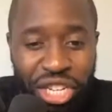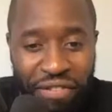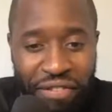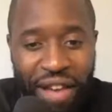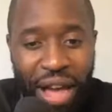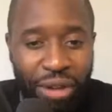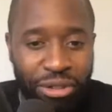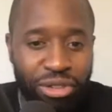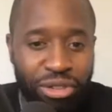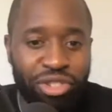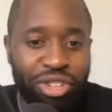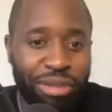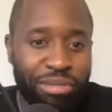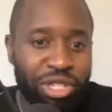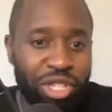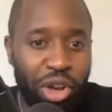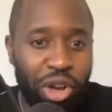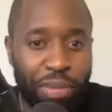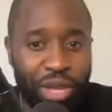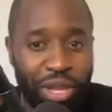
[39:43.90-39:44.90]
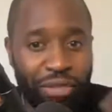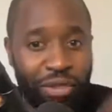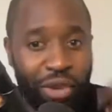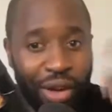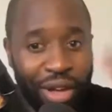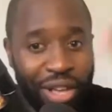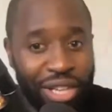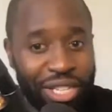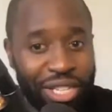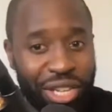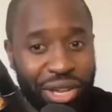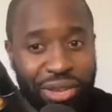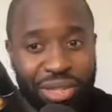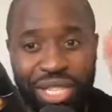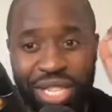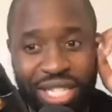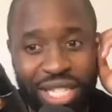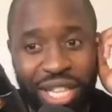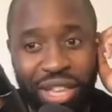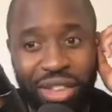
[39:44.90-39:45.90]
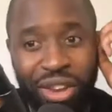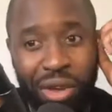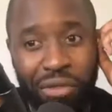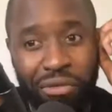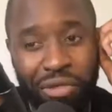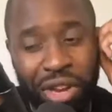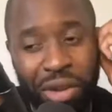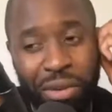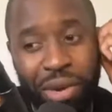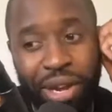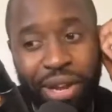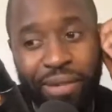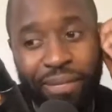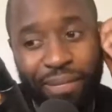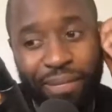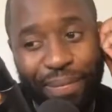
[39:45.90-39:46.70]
found your dream job and you've got excuses, then you don't really want it.